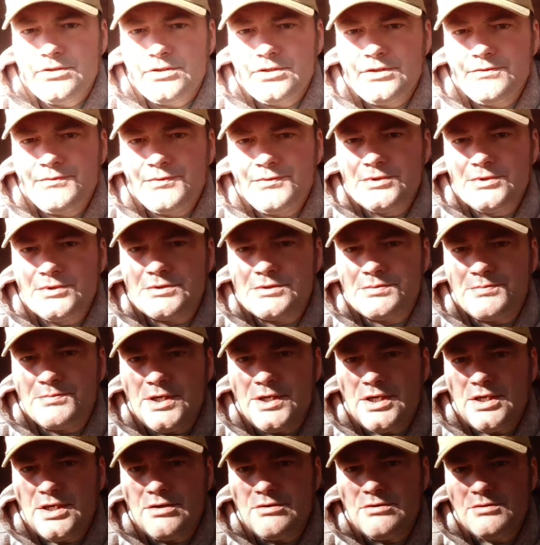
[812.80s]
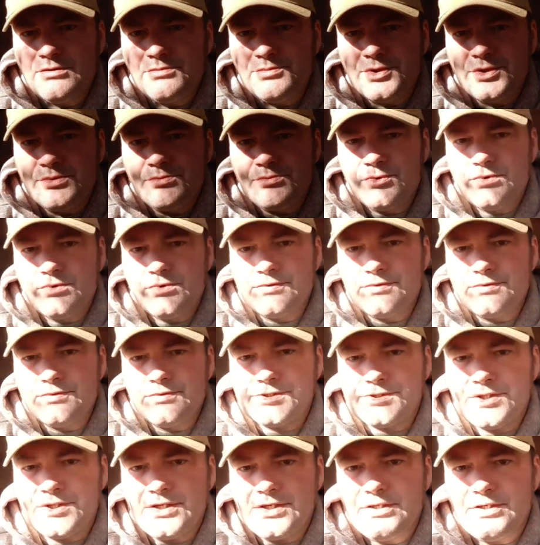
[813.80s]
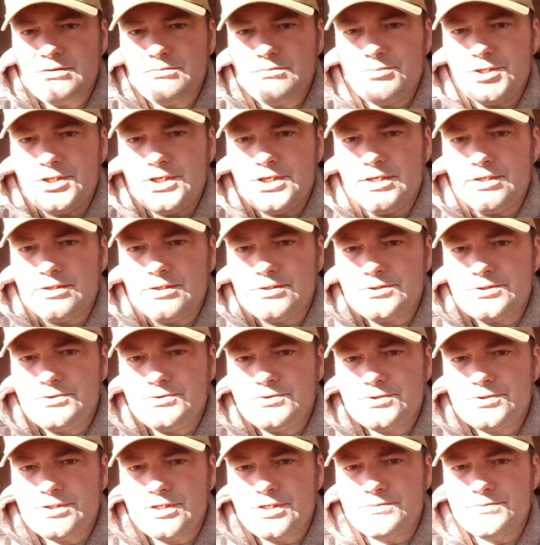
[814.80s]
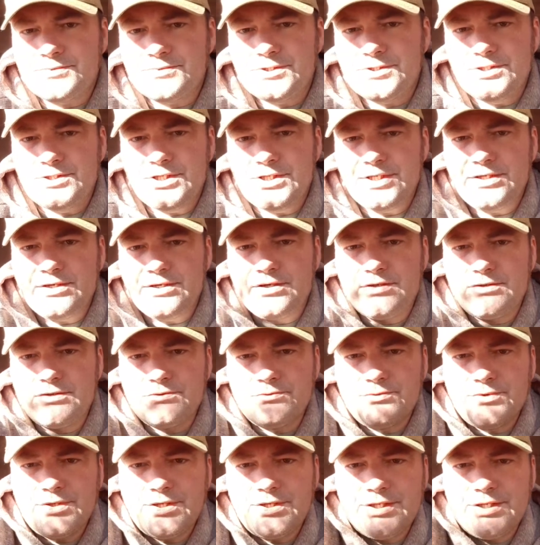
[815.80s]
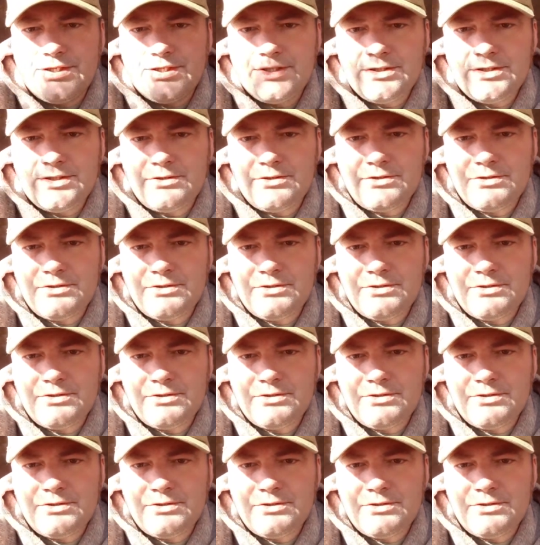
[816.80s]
If we lose power, it'll be more of the same. Been out two times today already.